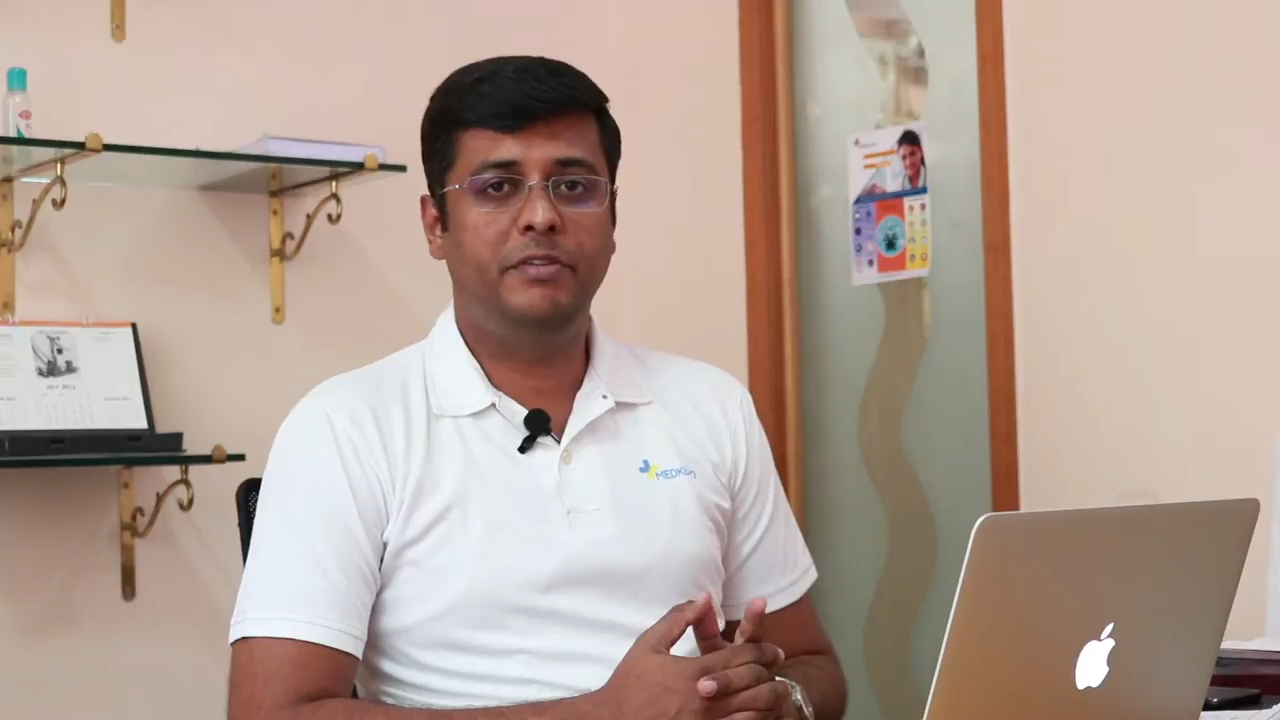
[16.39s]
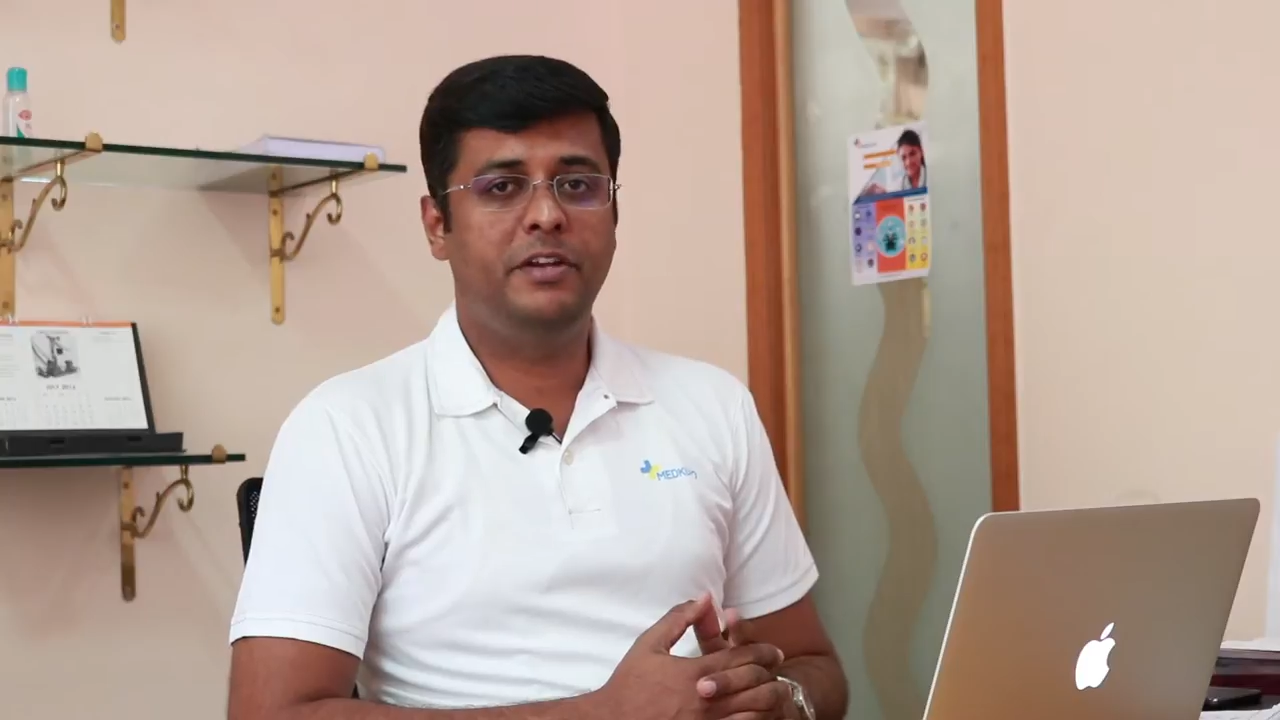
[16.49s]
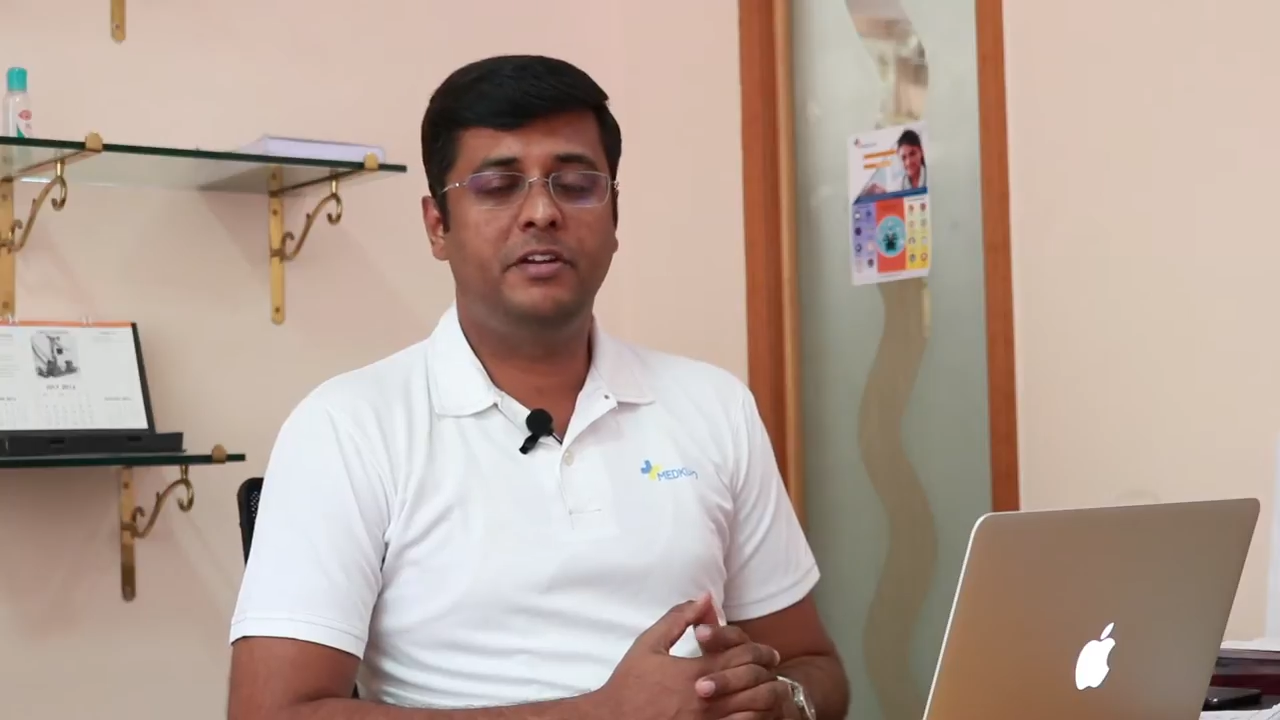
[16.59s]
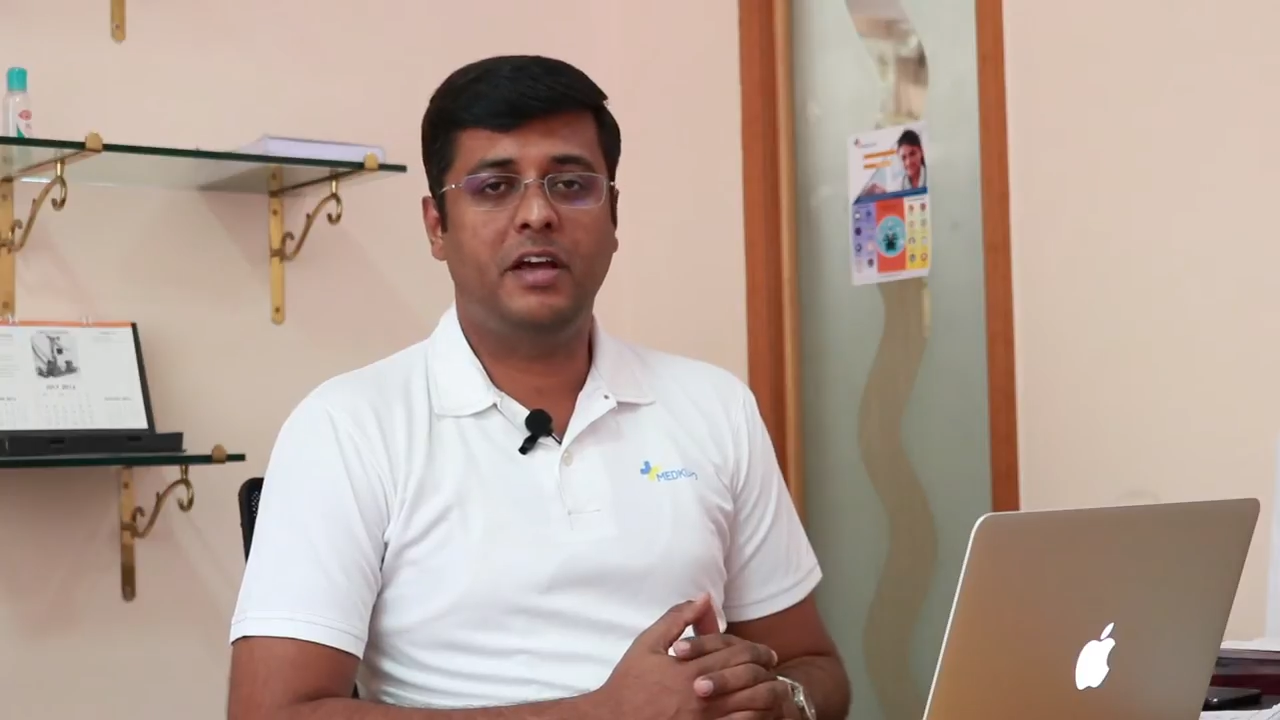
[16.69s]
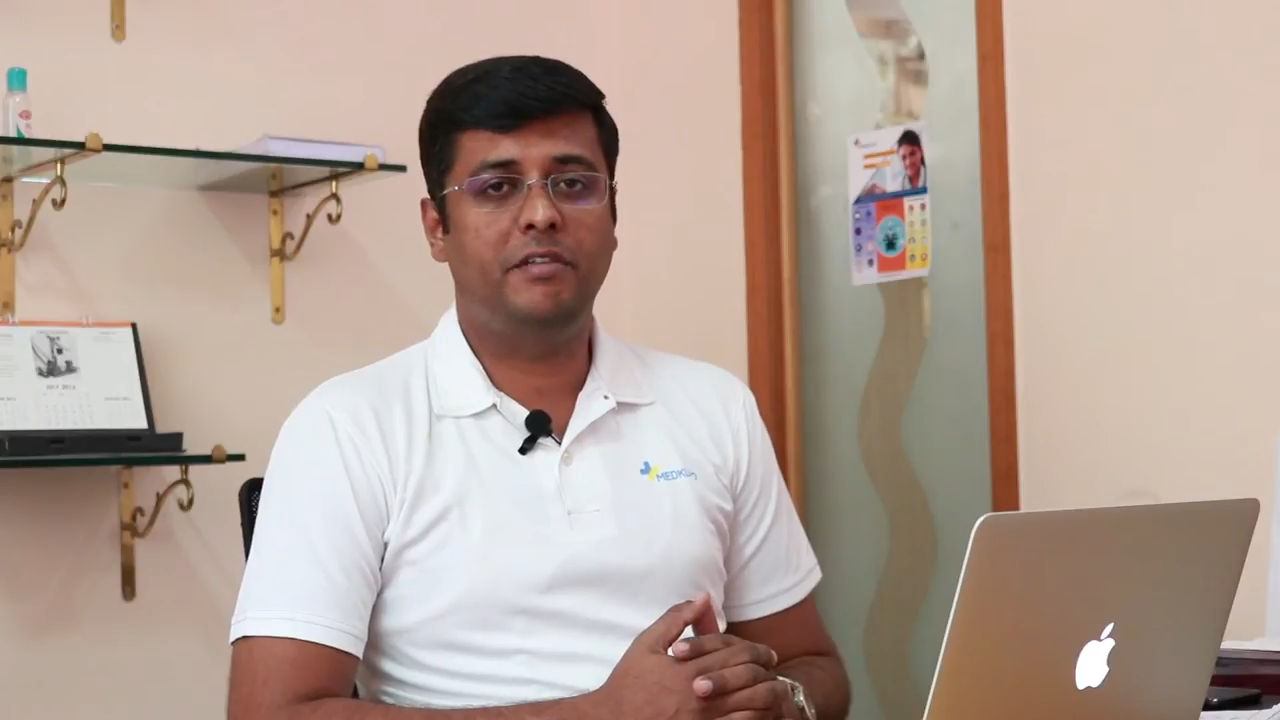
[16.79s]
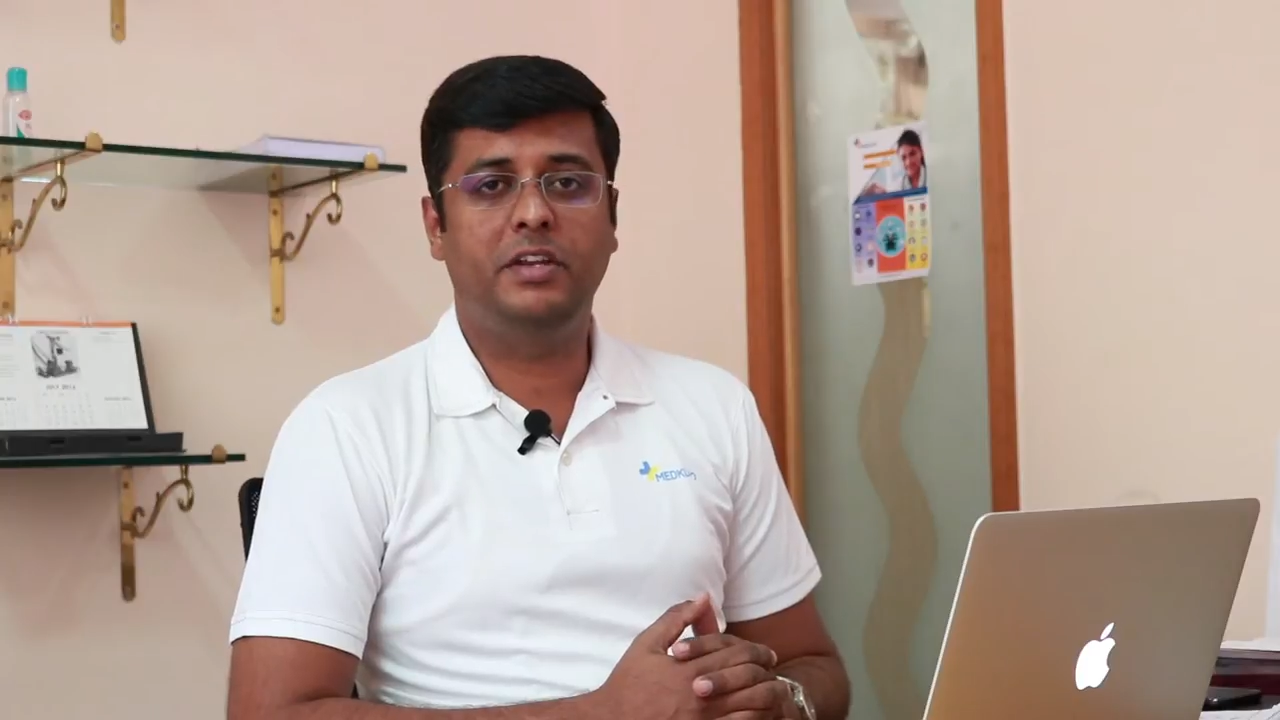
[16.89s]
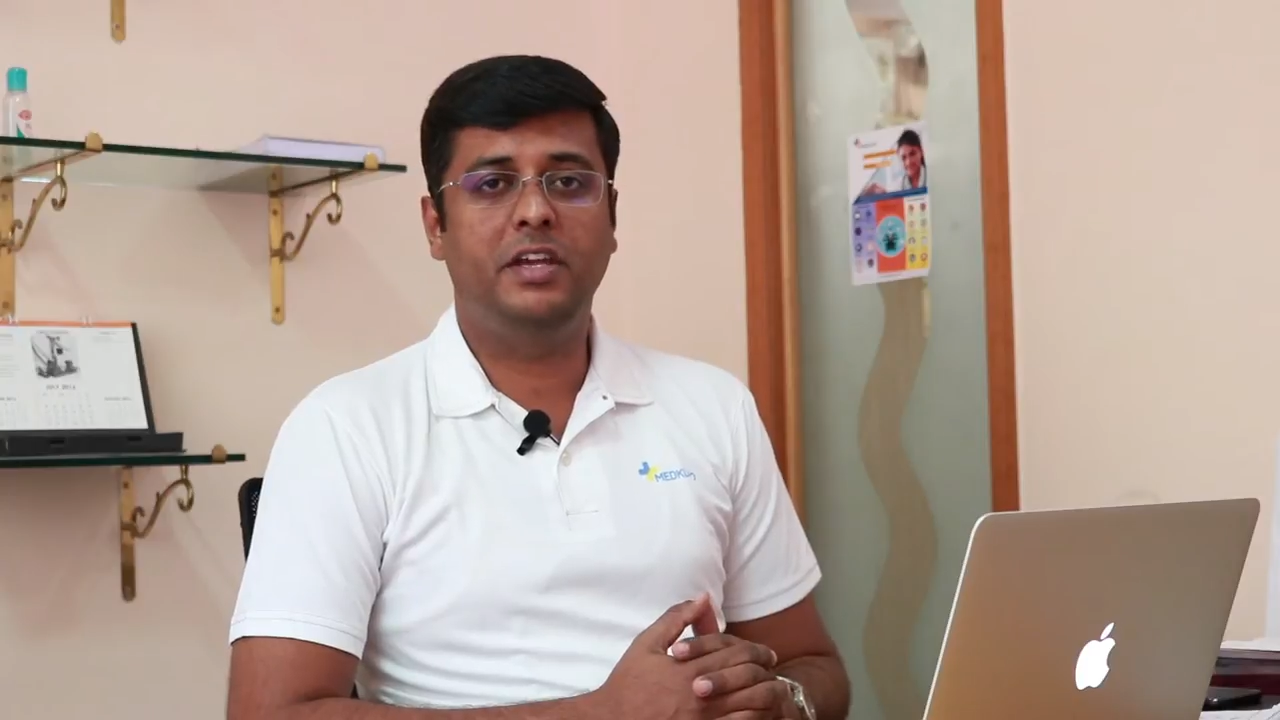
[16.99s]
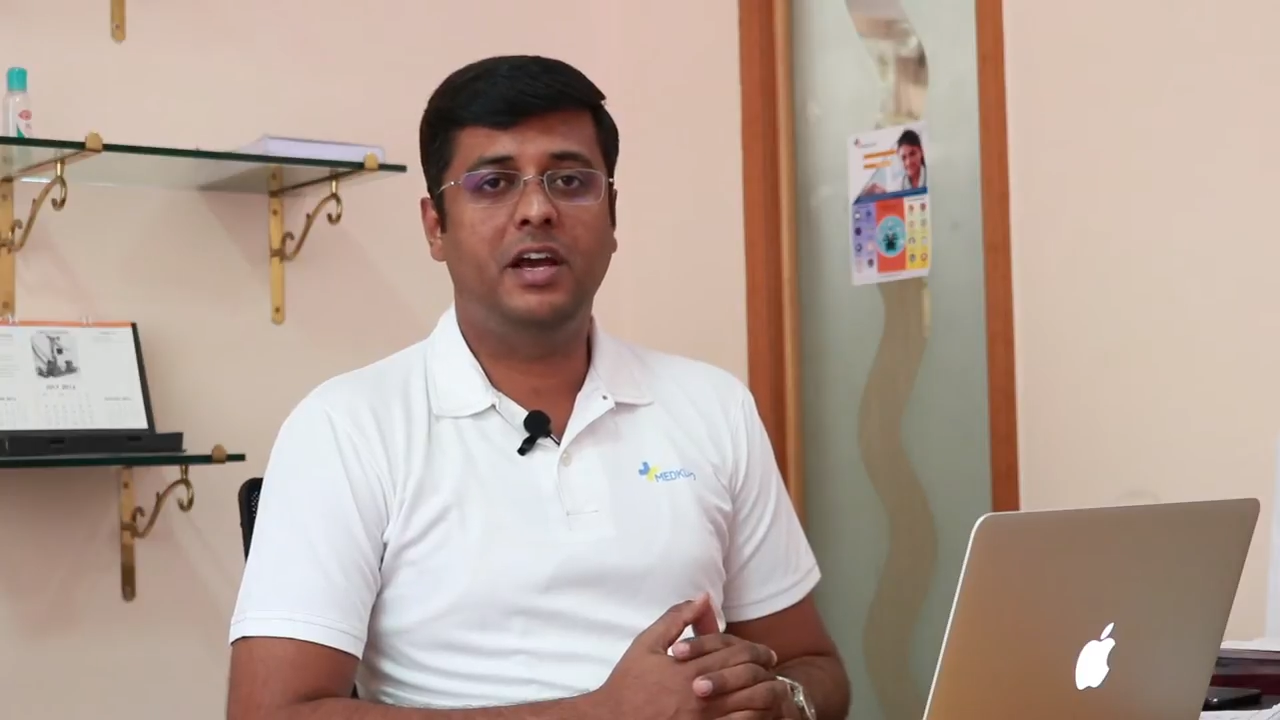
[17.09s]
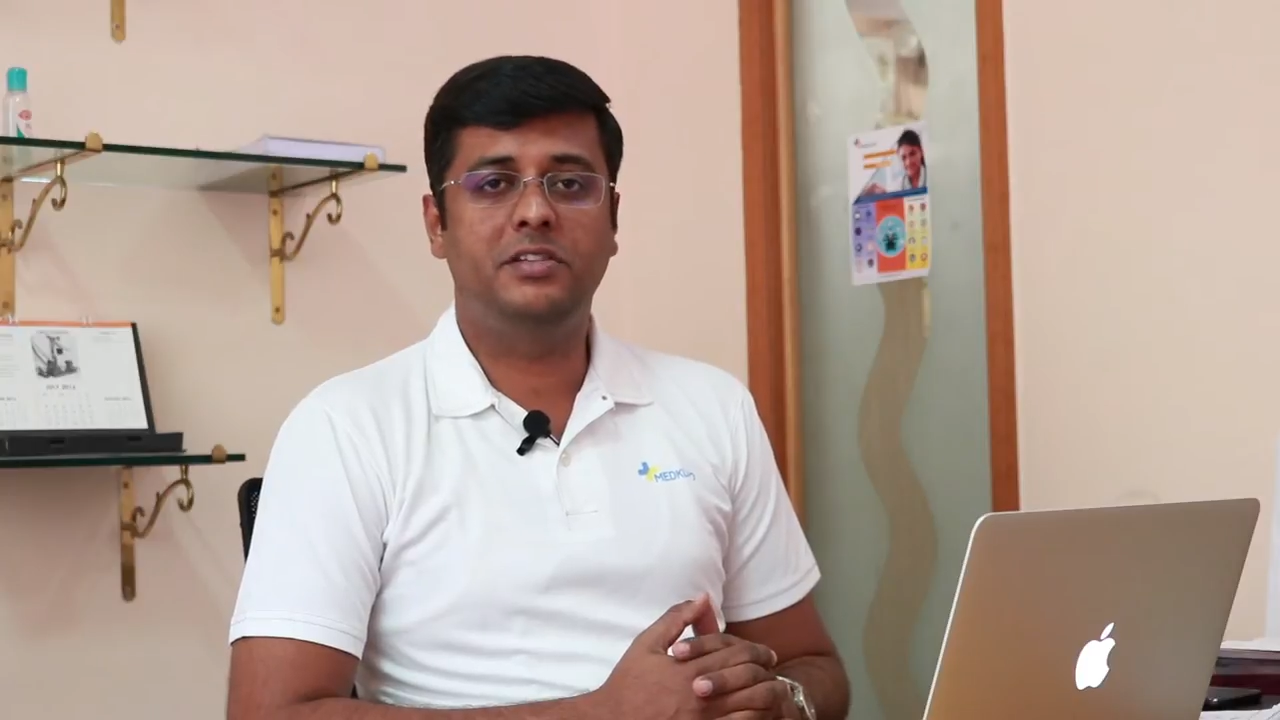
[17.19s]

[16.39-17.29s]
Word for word: we didn't have any